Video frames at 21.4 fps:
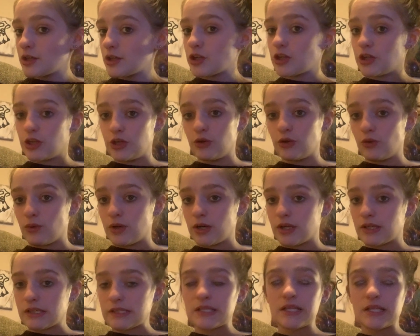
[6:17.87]
cue
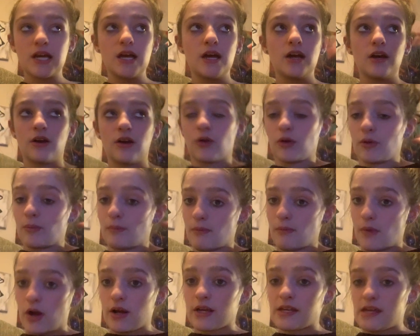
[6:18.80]
words or
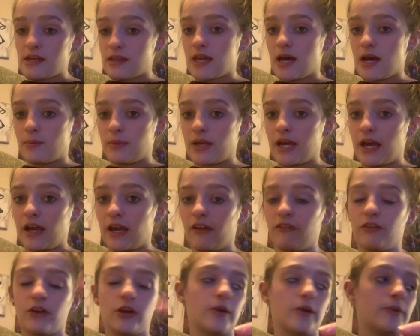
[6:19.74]
marking that
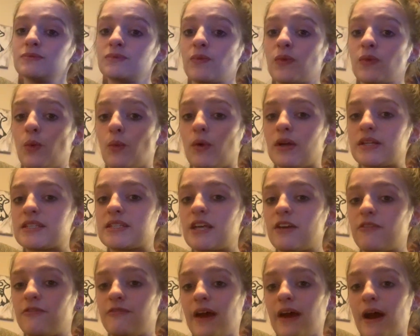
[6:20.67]
behavior. Once
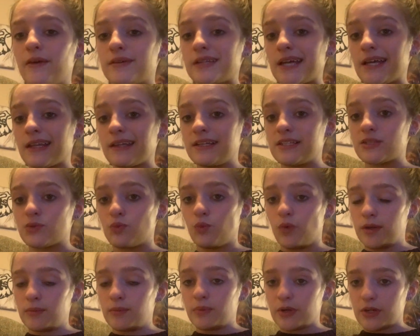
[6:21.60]
they found at least
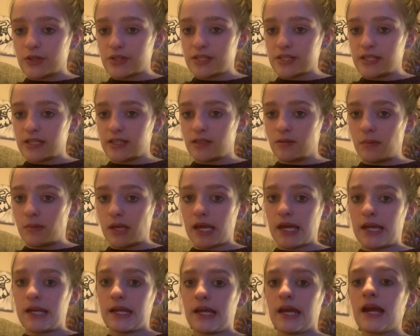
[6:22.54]
one person in the
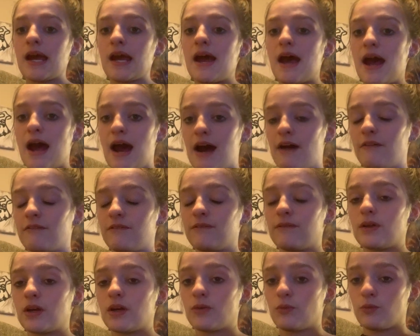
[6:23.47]
beginning,
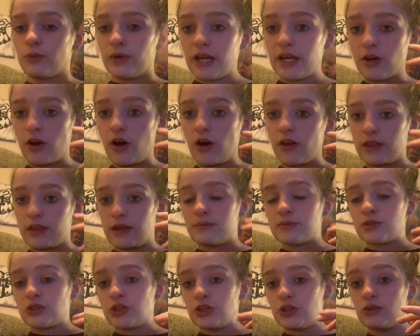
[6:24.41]
recall
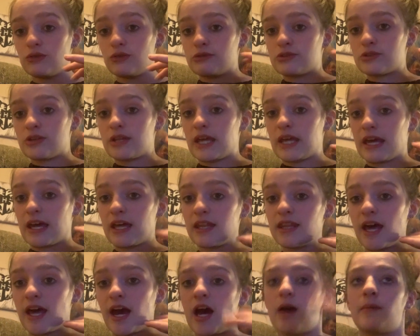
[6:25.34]
them to you so they get in
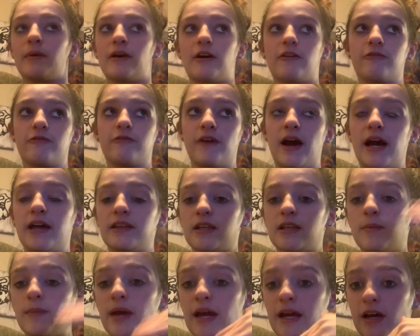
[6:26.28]
the habit of find
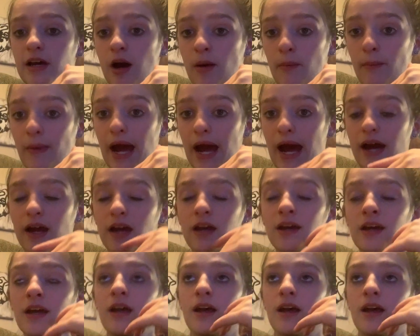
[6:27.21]
them and come back.